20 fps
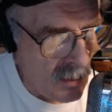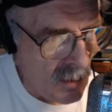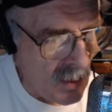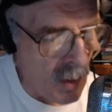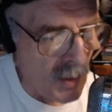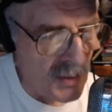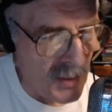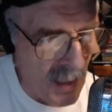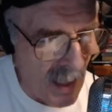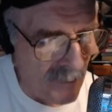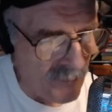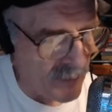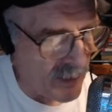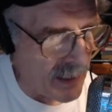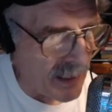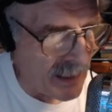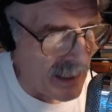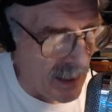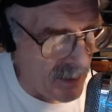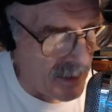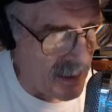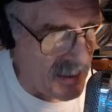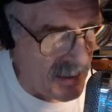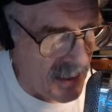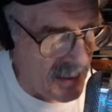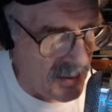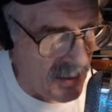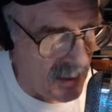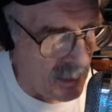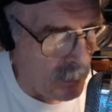No, I forget now. I think it's
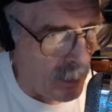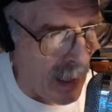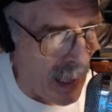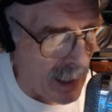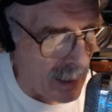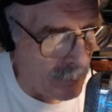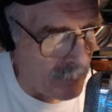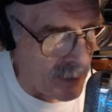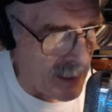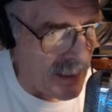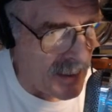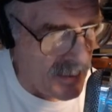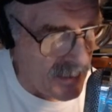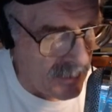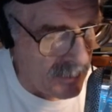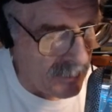hinged at the bottom. Yes.